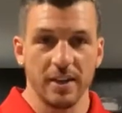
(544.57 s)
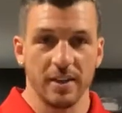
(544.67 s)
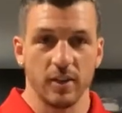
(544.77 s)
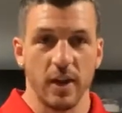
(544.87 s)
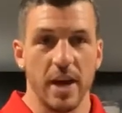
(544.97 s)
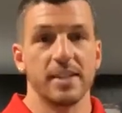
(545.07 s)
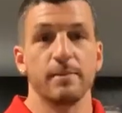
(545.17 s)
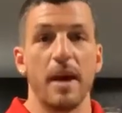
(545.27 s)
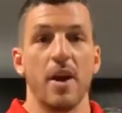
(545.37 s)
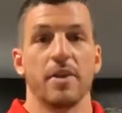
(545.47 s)
Okay, it's a
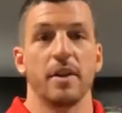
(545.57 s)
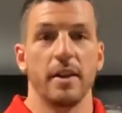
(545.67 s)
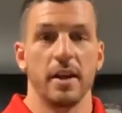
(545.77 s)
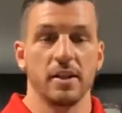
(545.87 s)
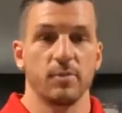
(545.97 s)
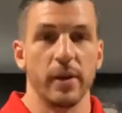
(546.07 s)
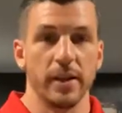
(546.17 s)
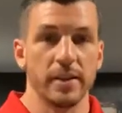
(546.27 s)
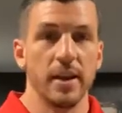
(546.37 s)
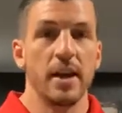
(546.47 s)
marathon, not a
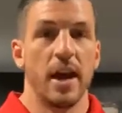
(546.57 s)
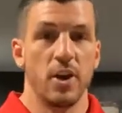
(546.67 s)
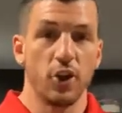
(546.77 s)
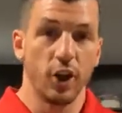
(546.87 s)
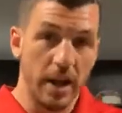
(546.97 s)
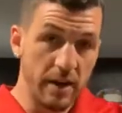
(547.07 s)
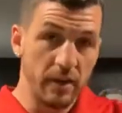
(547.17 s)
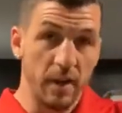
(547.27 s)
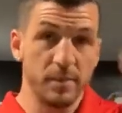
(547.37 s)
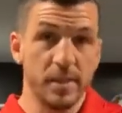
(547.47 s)
sprint. And you're going to have
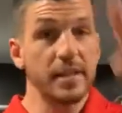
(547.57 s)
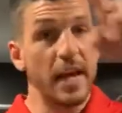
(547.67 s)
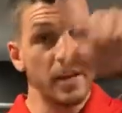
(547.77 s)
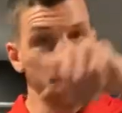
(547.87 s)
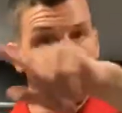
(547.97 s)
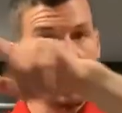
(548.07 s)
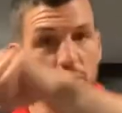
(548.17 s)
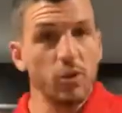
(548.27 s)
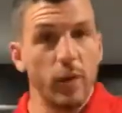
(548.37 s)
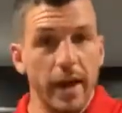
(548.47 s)
ups and downs
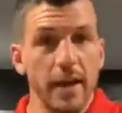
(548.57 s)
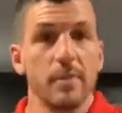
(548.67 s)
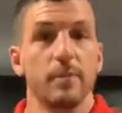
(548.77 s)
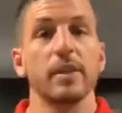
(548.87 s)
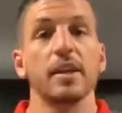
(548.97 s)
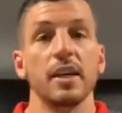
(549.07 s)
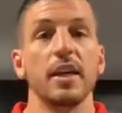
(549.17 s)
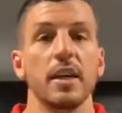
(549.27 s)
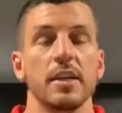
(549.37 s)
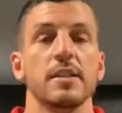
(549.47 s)
along the way. But the
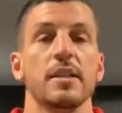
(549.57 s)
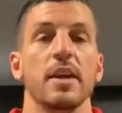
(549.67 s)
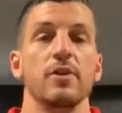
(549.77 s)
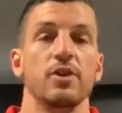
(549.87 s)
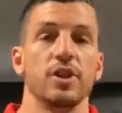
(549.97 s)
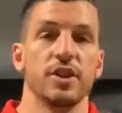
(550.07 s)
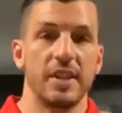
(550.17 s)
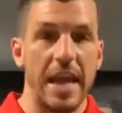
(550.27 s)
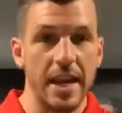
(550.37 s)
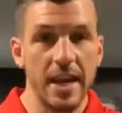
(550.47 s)
key is that you just
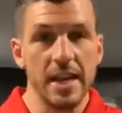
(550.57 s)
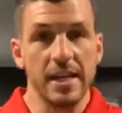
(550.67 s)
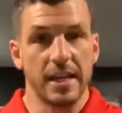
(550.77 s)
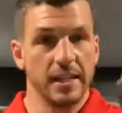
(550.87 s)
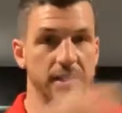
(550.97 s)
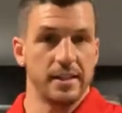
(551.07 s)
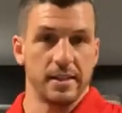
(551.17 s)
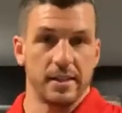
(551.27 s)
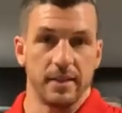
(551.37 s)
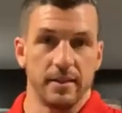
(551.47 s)
stay
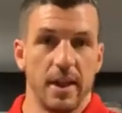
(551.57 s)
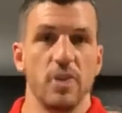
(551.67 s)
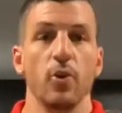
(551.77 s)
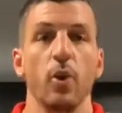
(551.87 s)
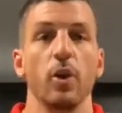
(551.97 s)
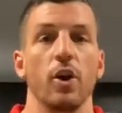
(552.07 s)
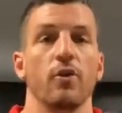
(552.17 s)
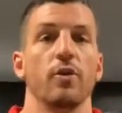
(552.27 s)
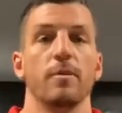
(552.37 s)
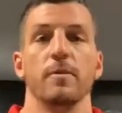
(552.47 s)
consistent and you
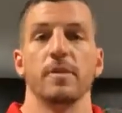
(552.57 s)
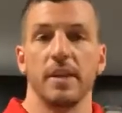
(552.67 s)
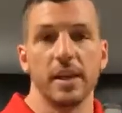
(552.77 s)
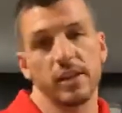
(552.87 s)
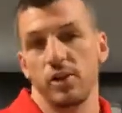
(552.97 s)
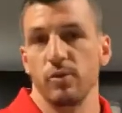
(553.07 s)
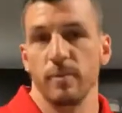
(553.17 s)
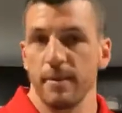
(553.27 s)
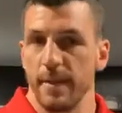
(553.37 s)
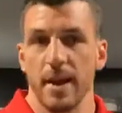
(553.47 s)
learn from the mistakes that you
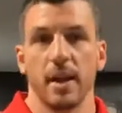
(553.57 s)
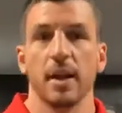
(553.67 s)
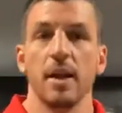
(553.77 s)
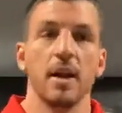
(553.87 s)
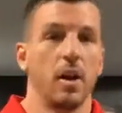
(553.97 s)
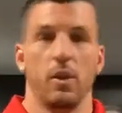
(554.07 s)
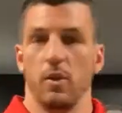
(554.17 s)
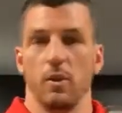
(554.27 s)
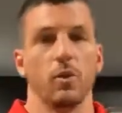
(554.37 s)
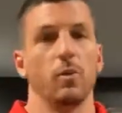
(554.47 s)
may make
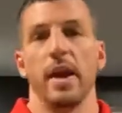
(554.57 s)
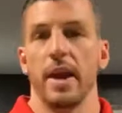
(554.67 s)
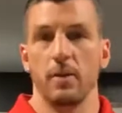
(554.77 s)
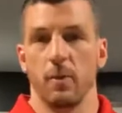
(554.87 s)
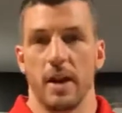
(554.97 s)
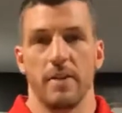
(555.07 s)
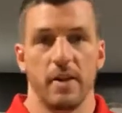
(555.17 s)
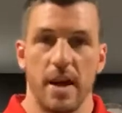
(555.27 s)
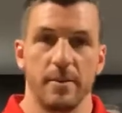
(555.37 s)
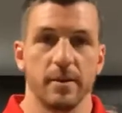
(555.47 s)
along the way and whatever
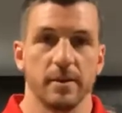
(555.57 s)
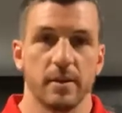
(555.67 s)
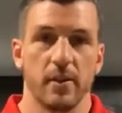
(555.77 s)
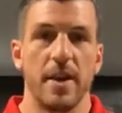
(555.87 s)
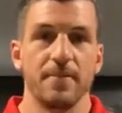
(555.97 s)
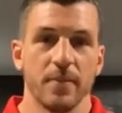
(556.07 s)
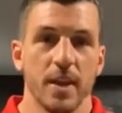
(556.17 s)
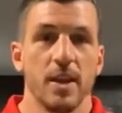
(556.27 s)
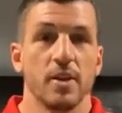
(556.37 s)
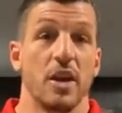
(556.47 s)
happens. All right.
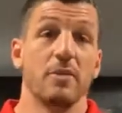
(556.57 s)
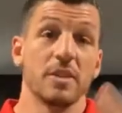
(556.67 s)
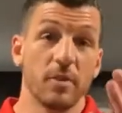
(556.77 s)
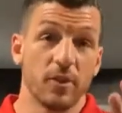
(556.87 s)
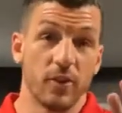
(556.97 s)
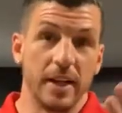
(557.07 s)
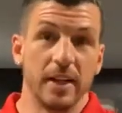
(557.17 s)
So that was number three.